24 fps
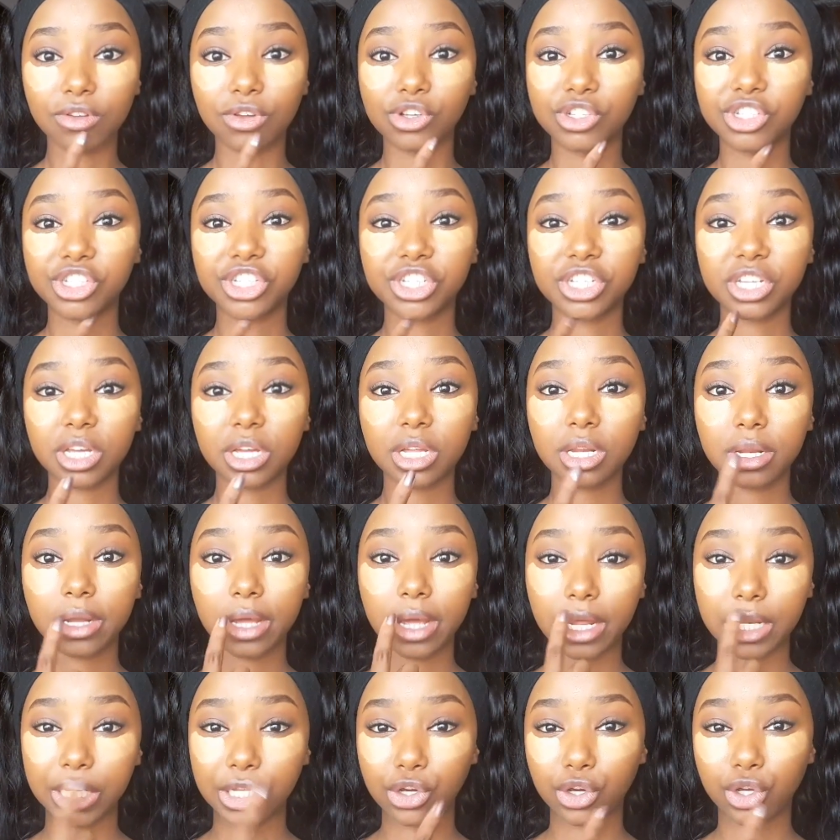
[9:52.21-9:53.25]
your
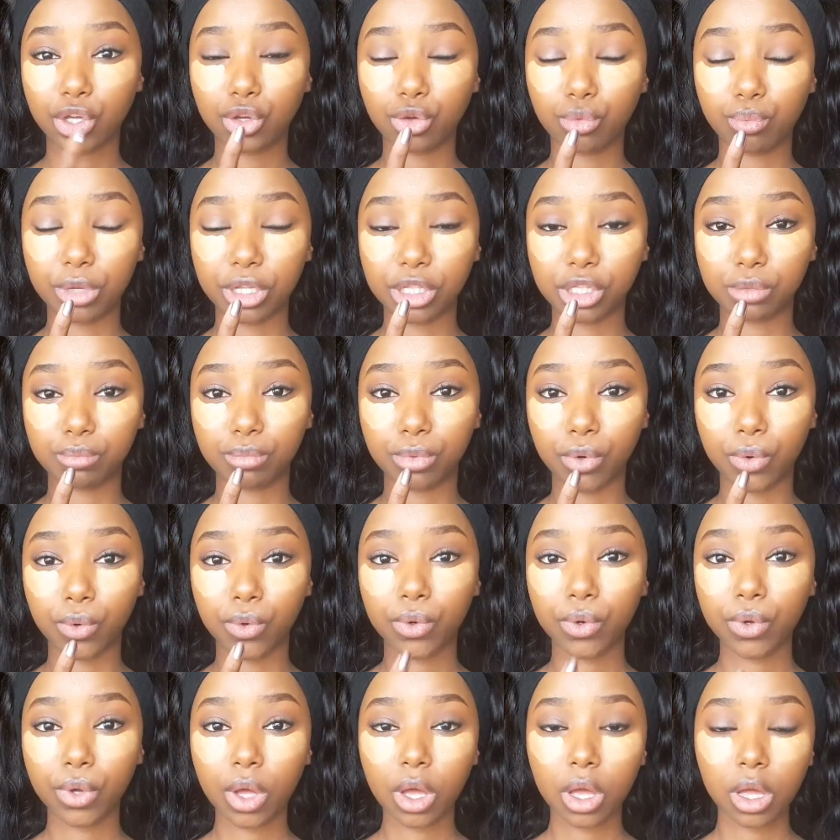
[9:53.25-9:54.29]
chin, and your cupid's
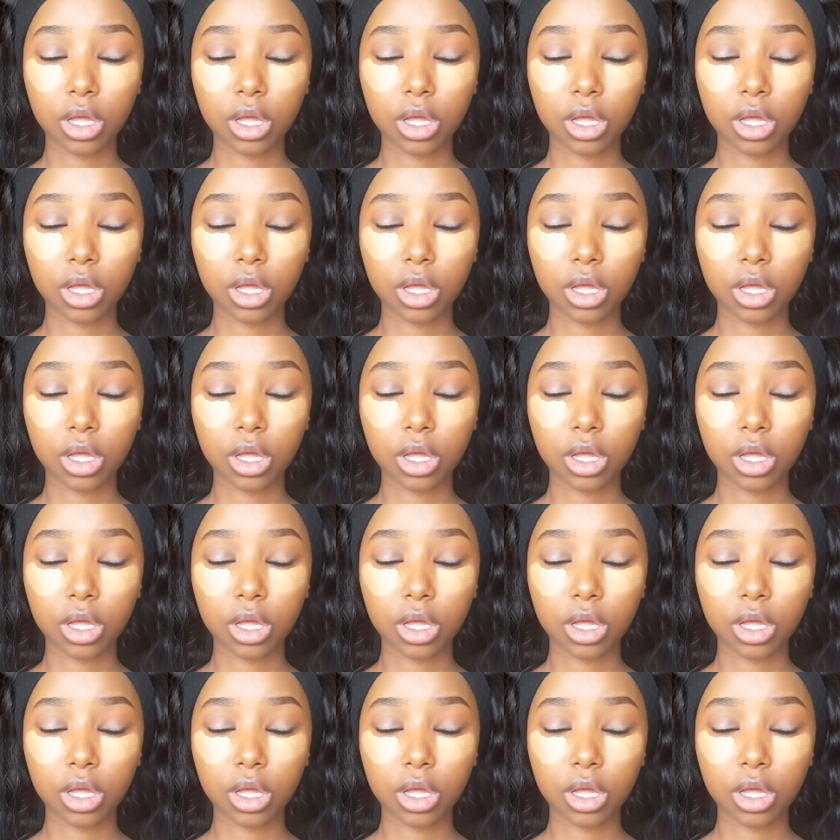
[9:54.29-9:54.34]
bow.